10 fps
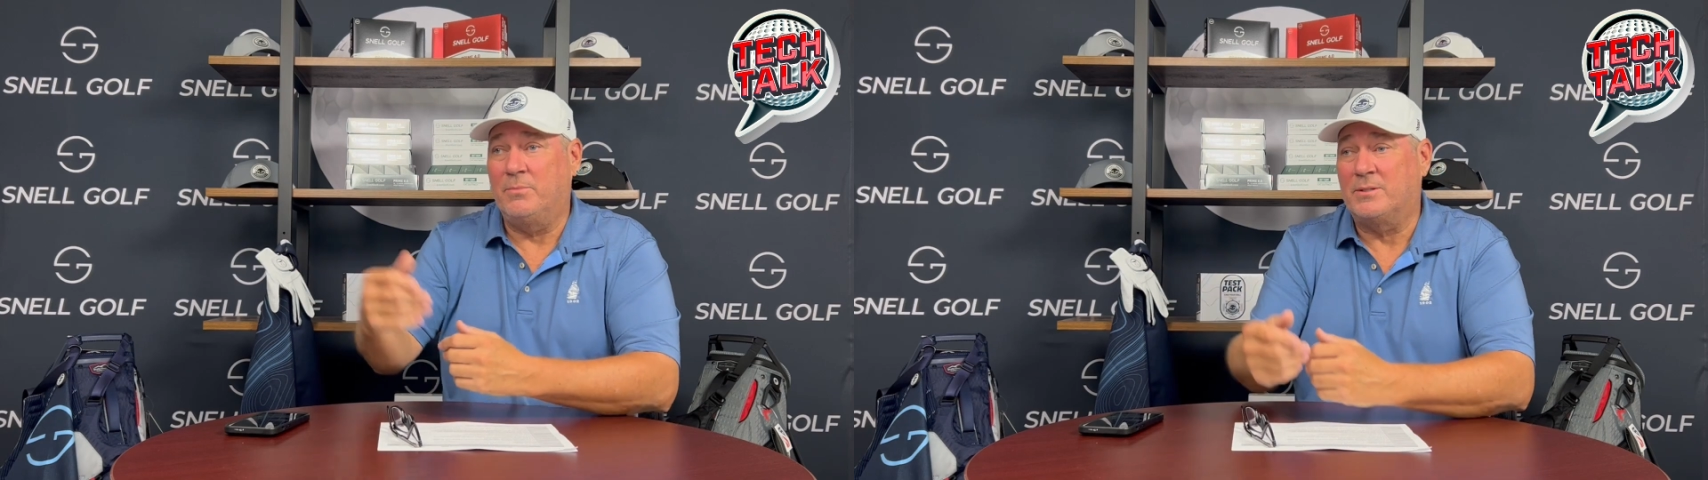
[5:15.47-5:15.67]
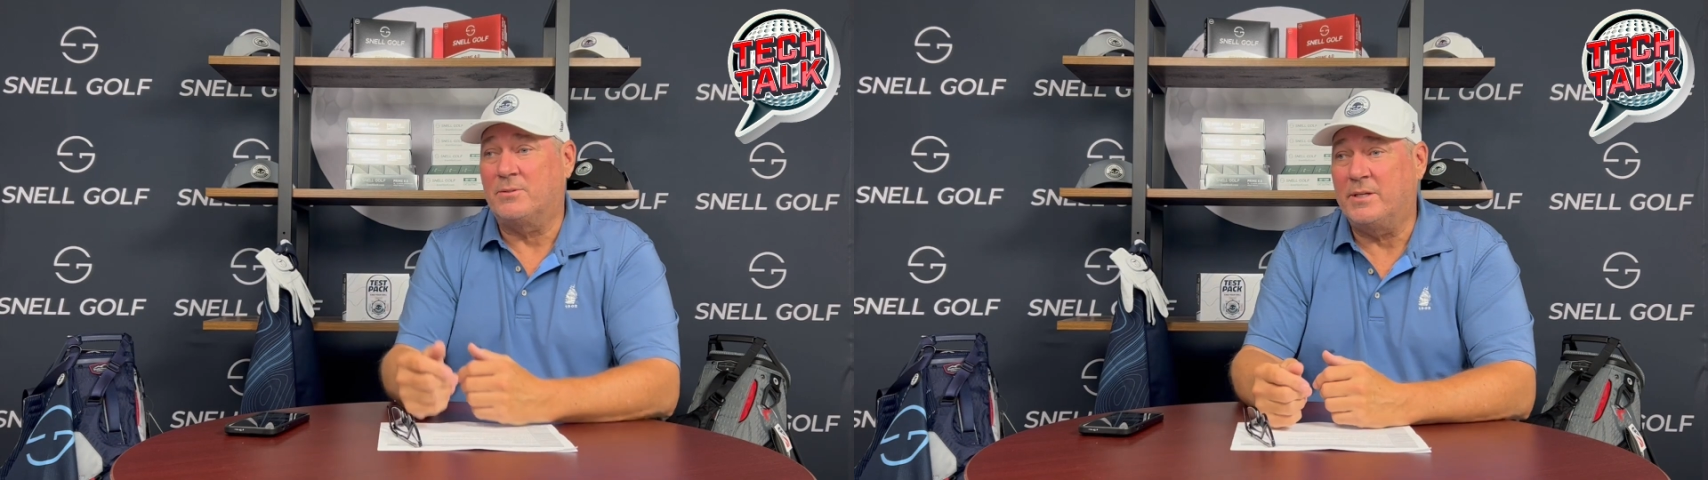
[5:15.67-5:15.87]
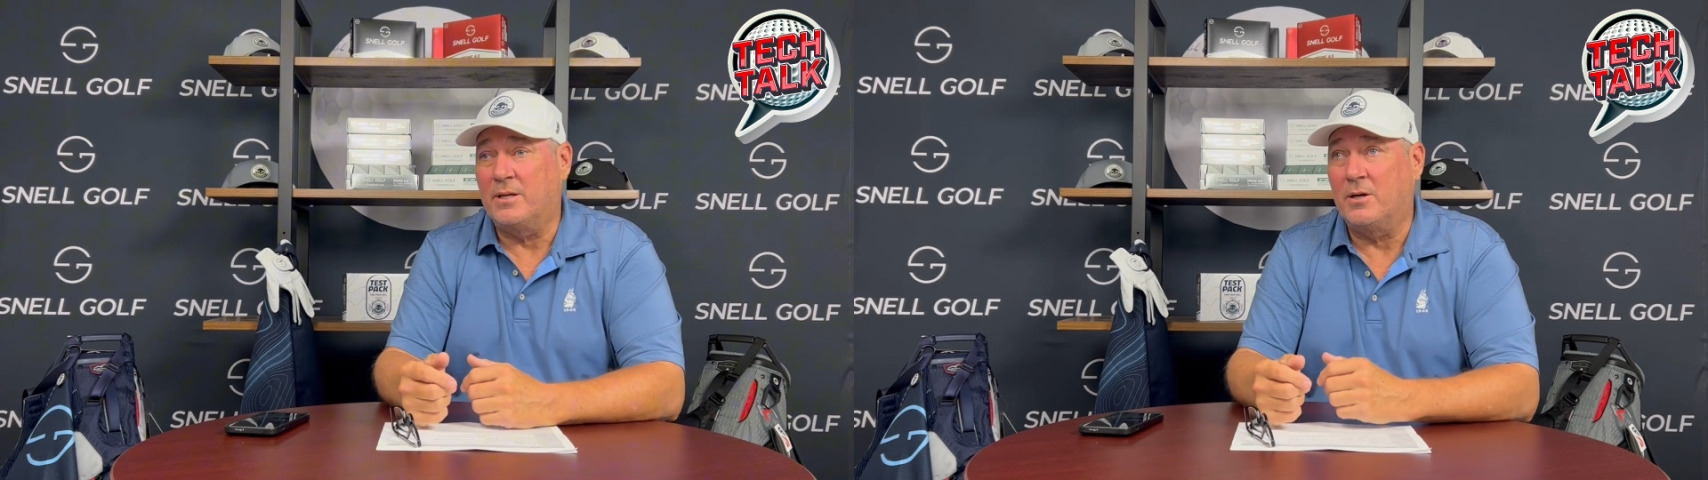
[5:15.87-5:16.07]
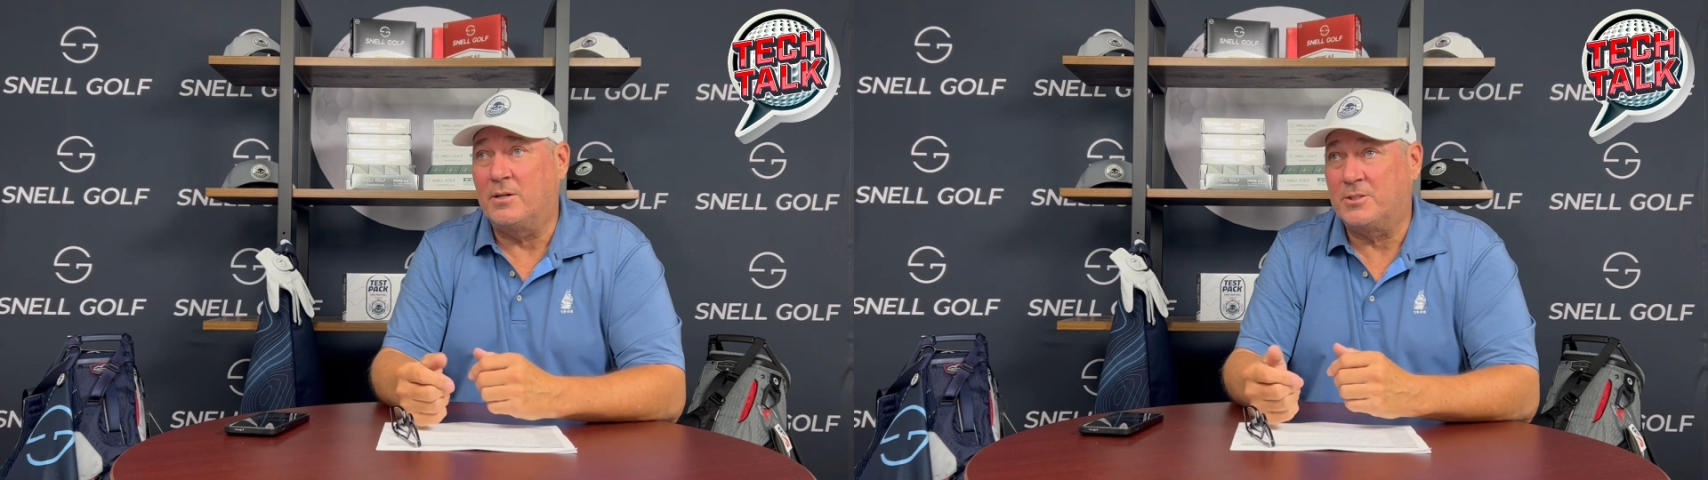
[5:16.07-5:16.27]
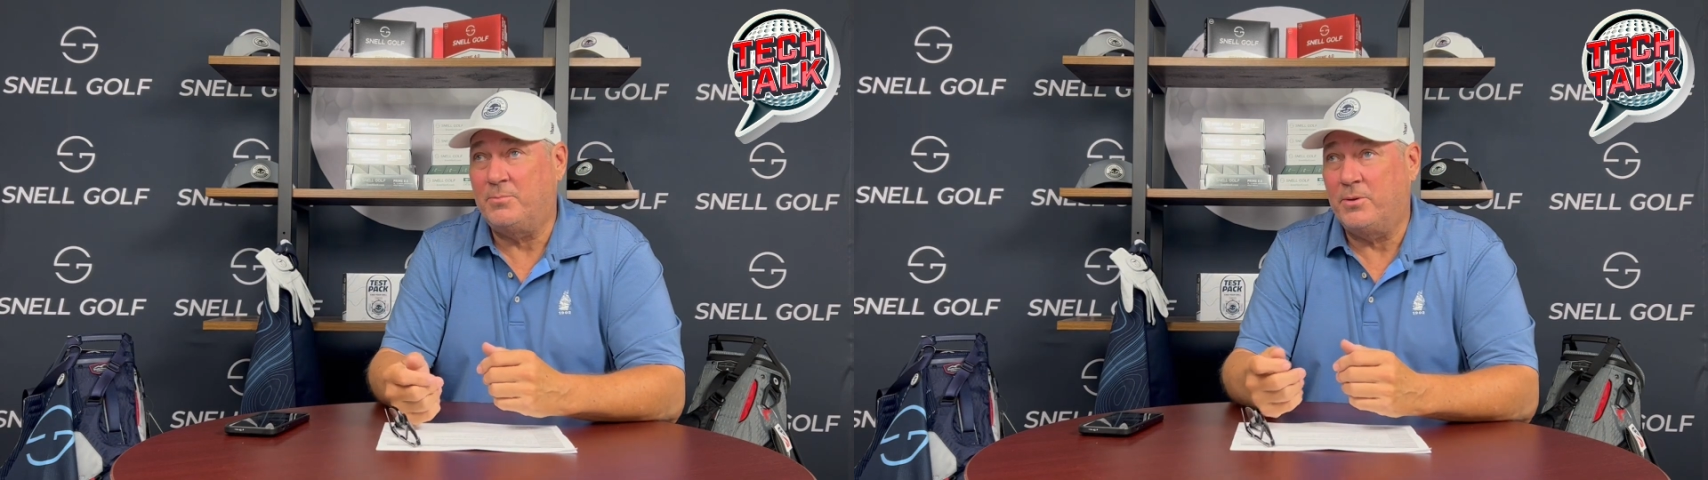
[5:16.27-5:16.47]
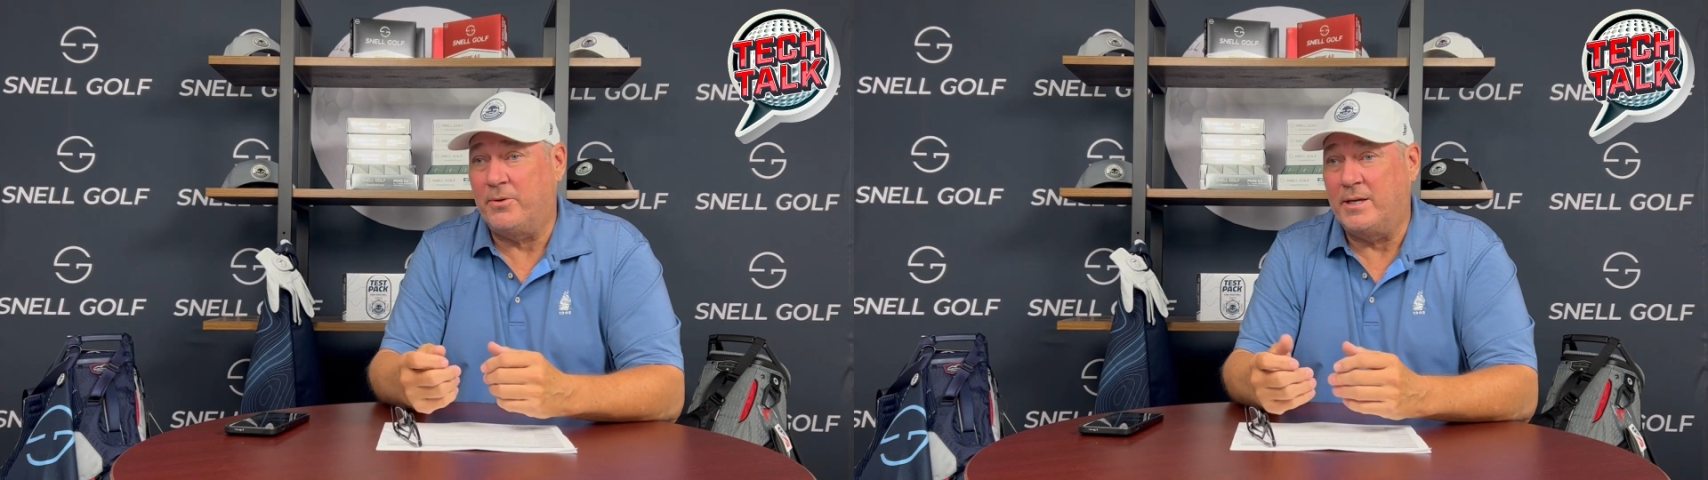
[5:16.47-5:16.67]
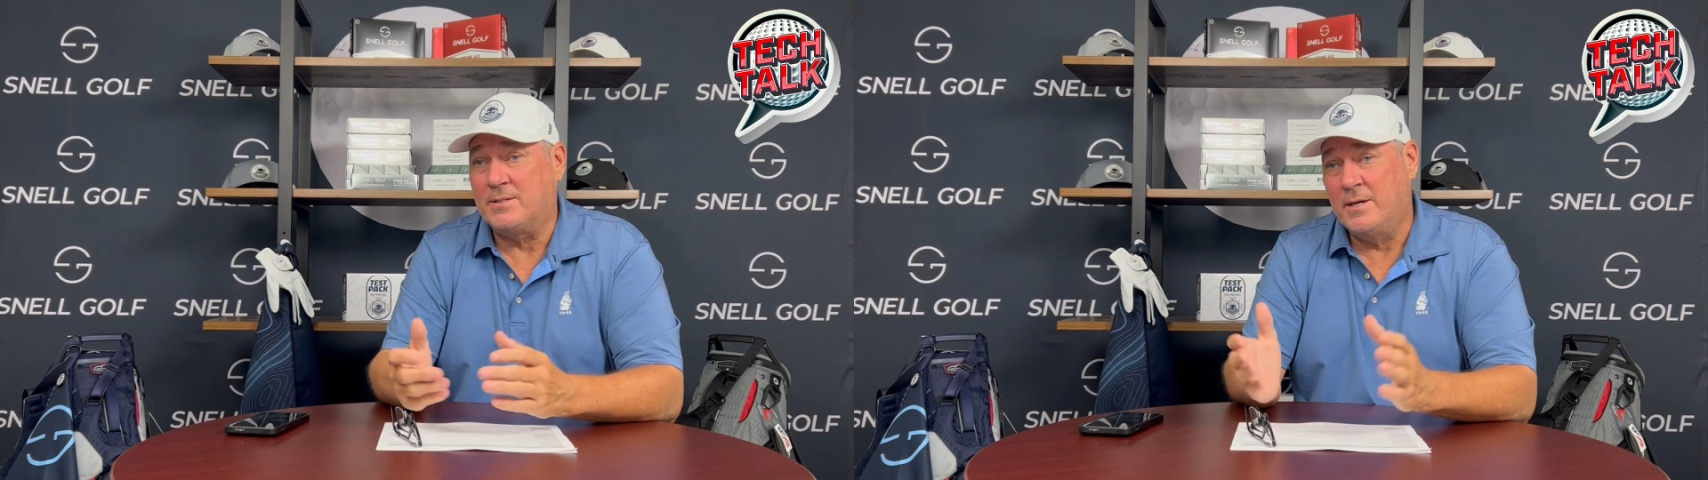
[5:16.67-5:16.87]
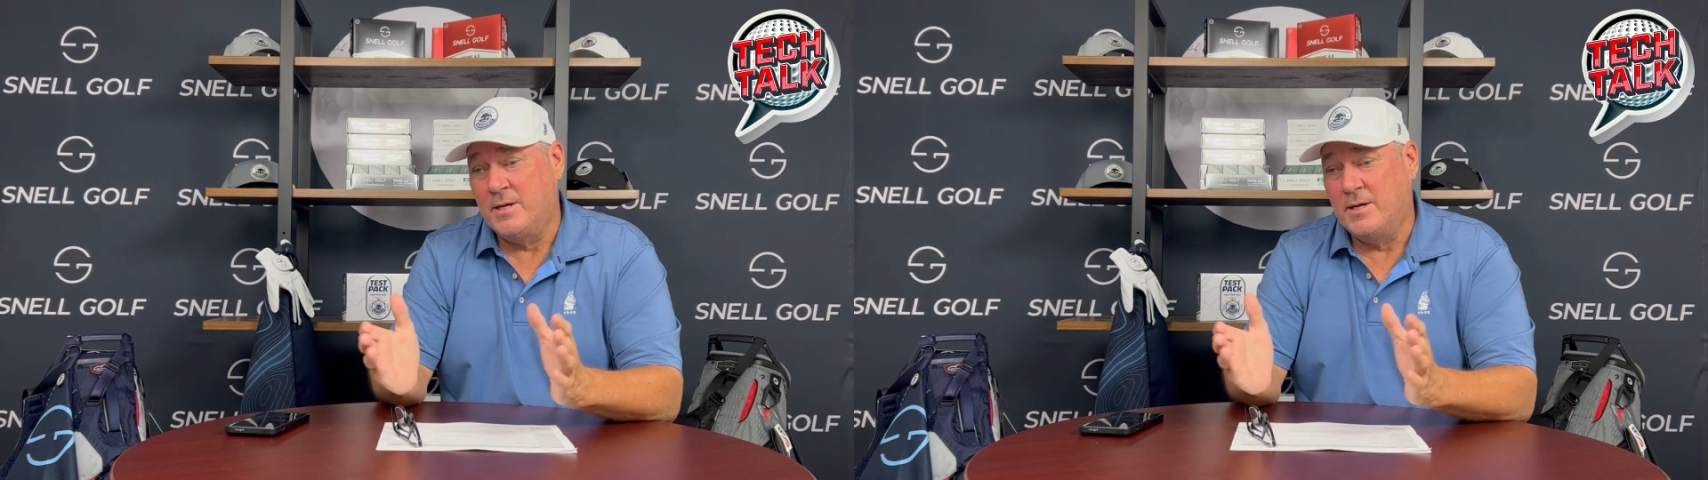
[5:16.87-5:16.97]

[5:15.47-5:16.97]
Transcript: misleading on spin rates.